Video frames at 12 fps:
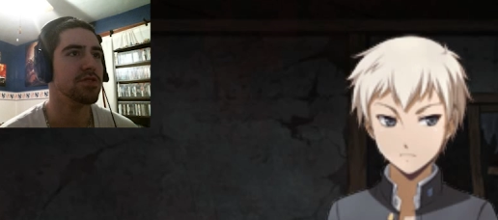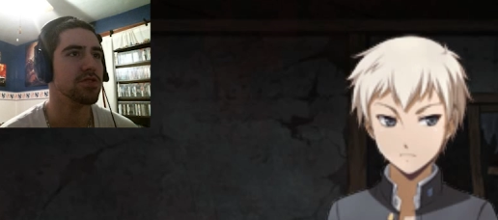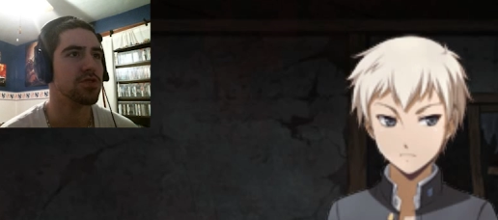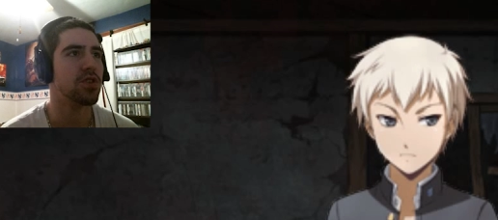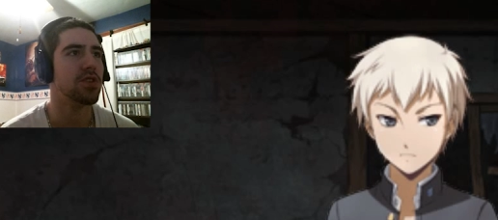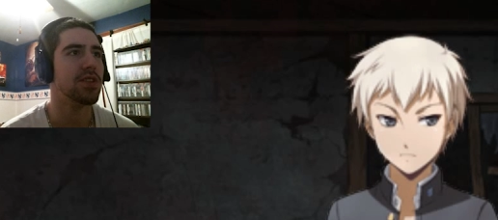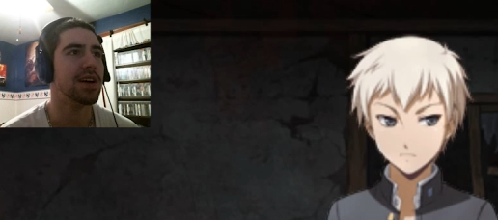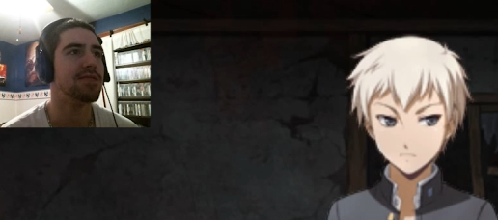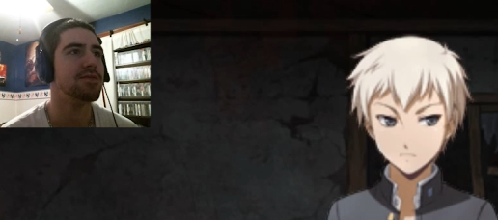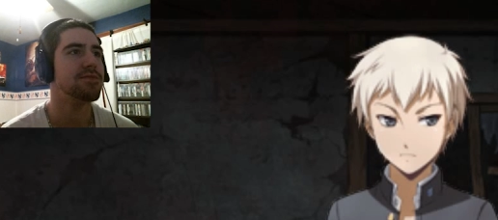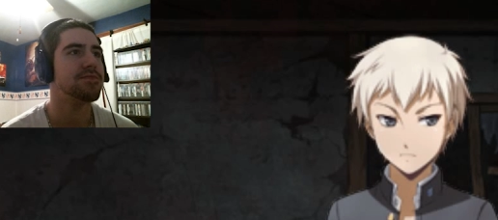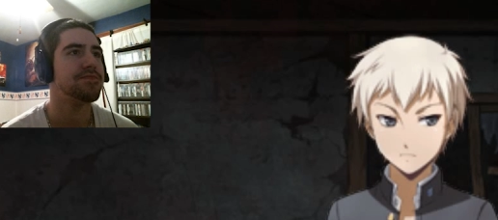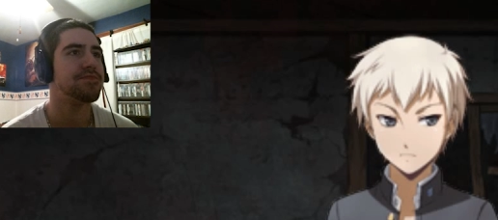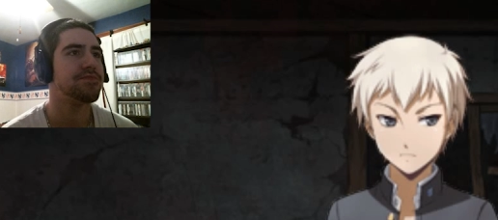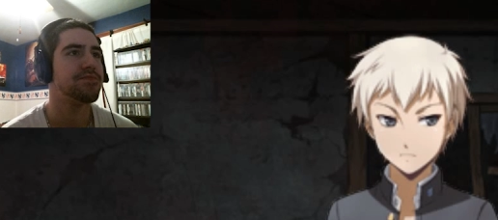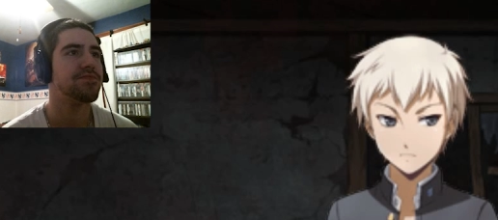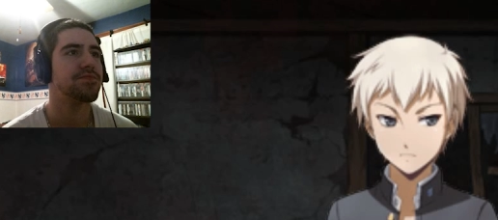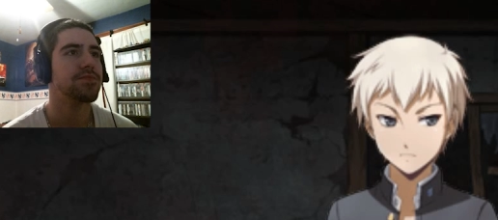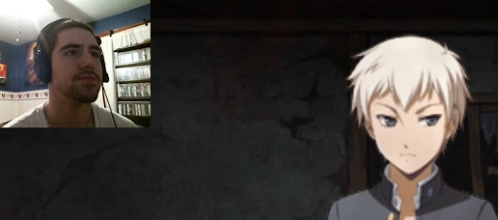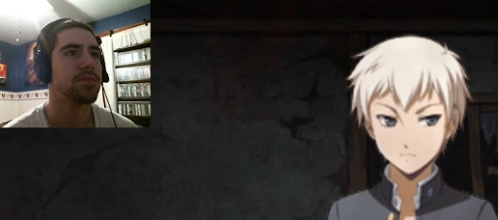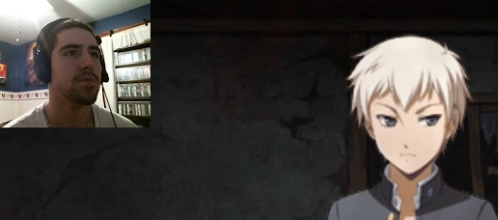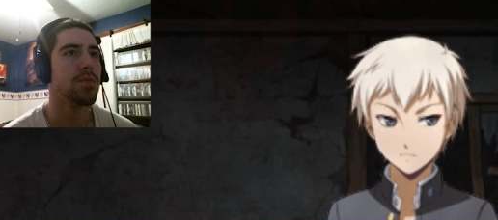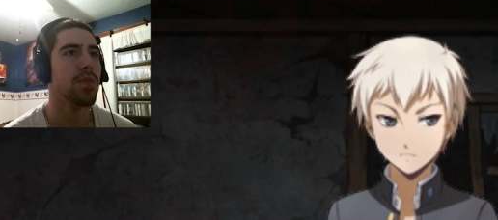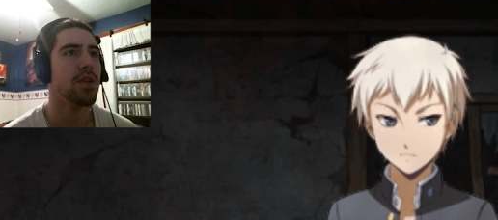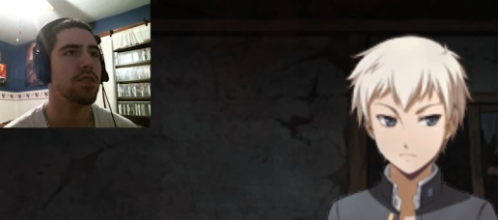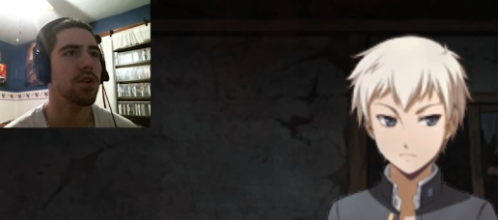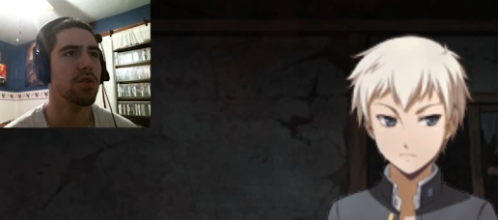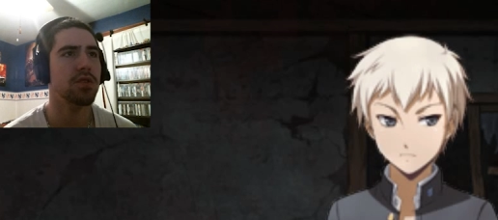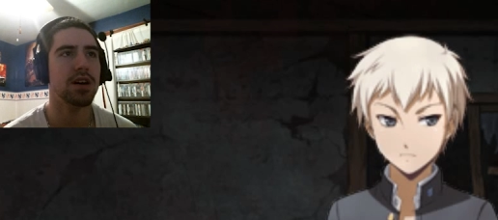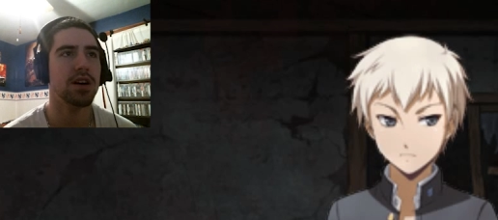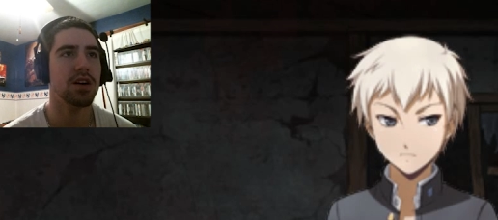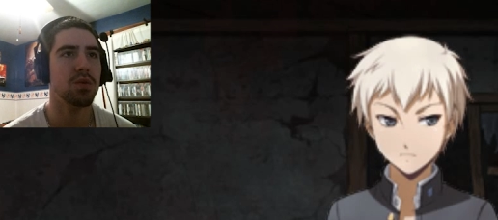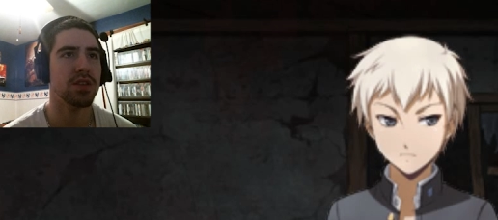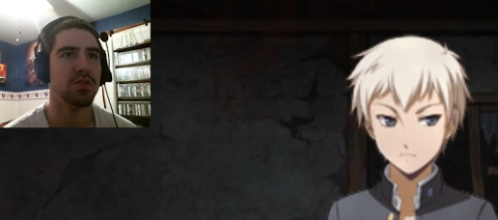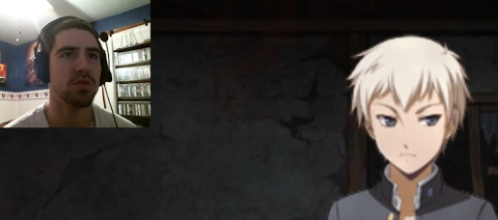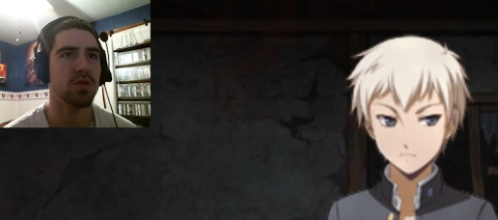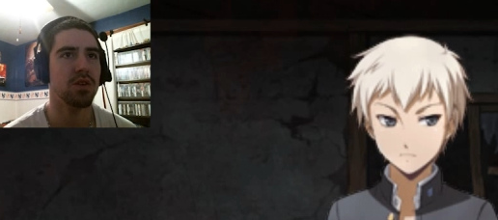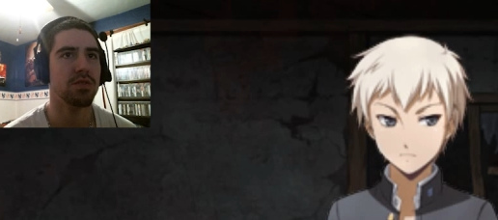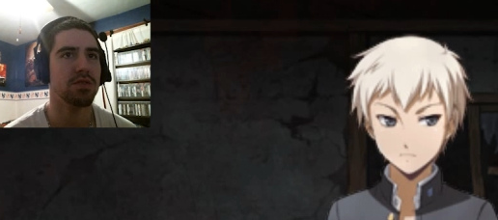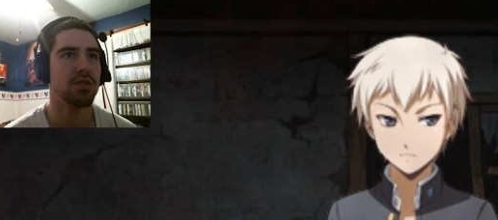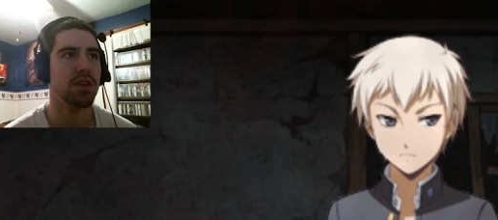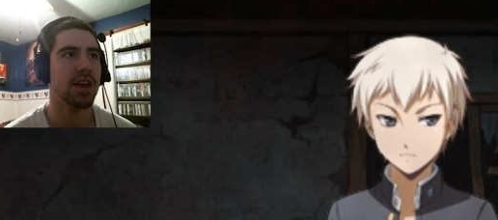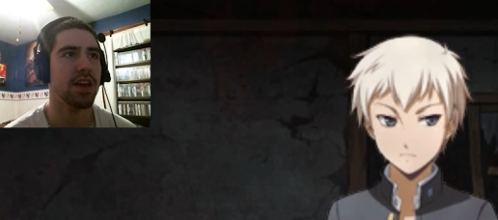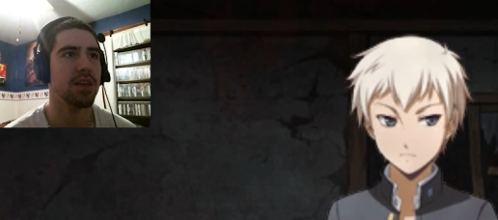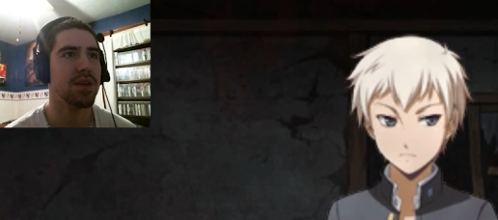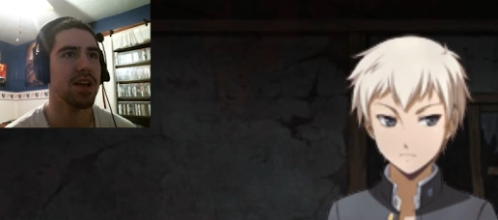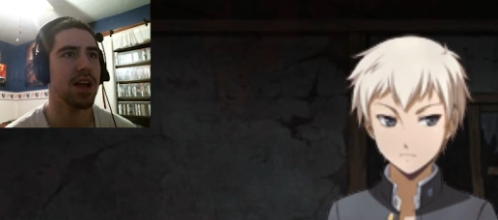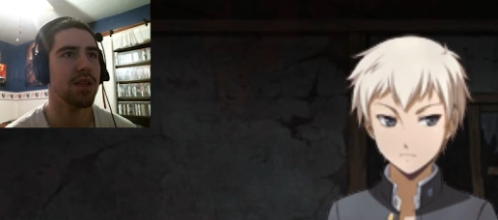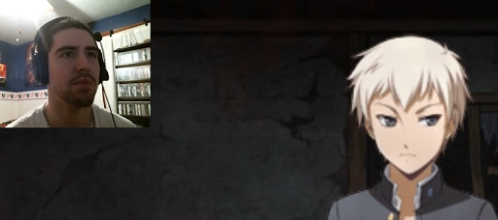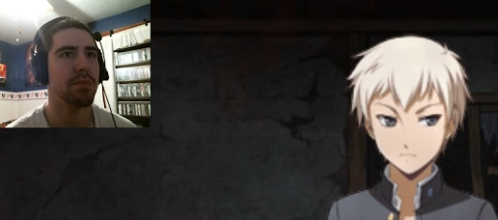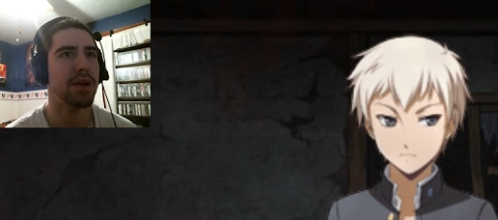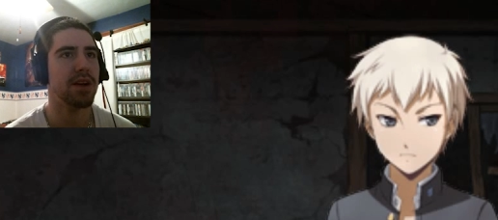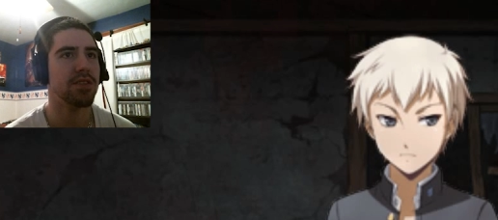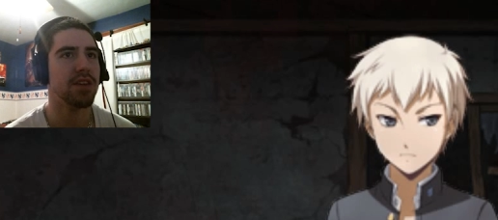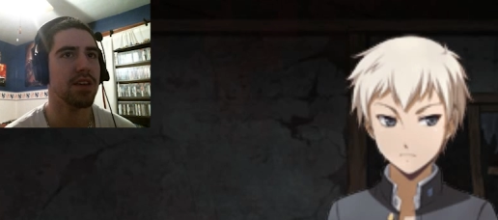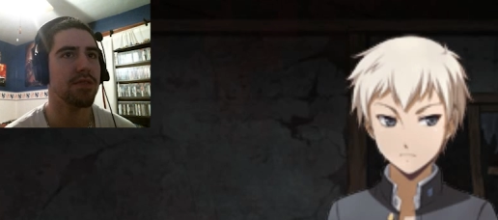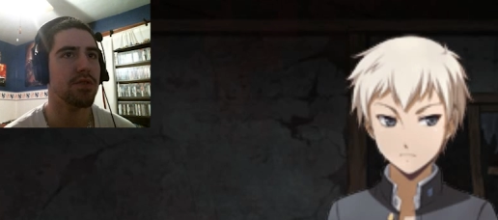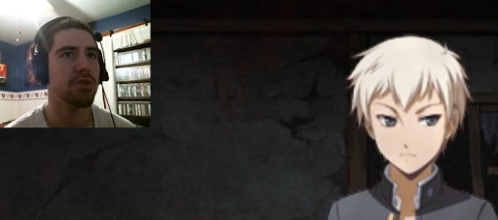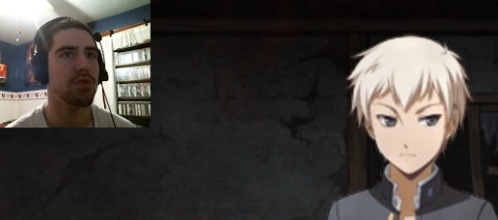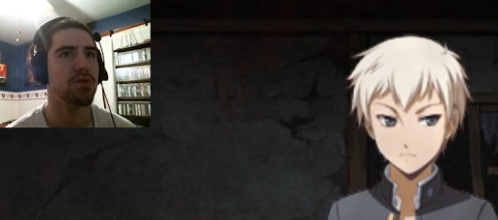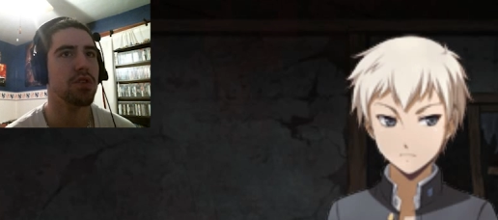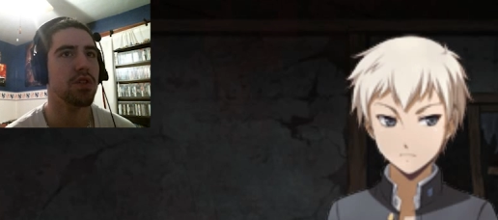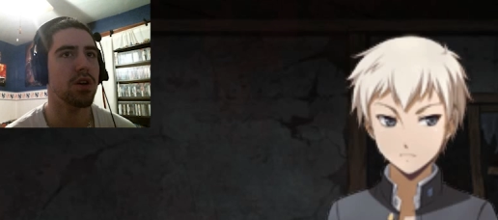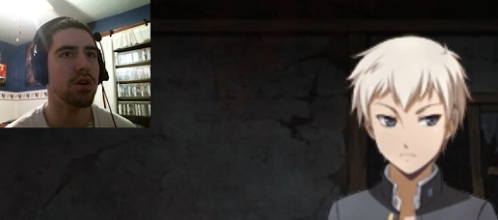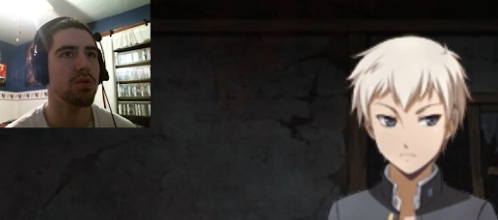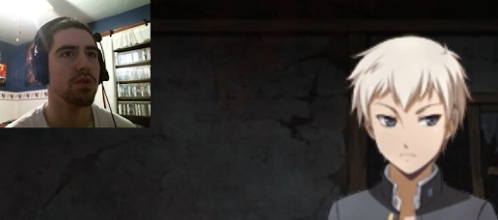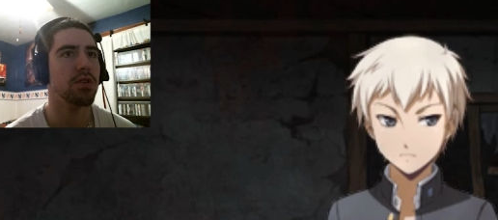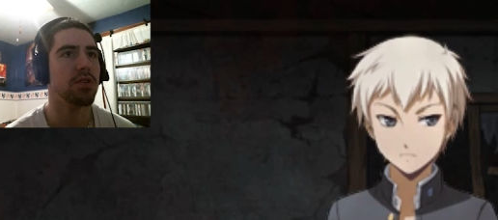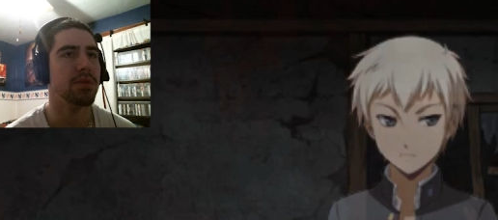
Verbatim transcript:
Speaker 1: just call out. Don't uh, wait too close, okay? It'd be kind of embarrassing if you, you know, heard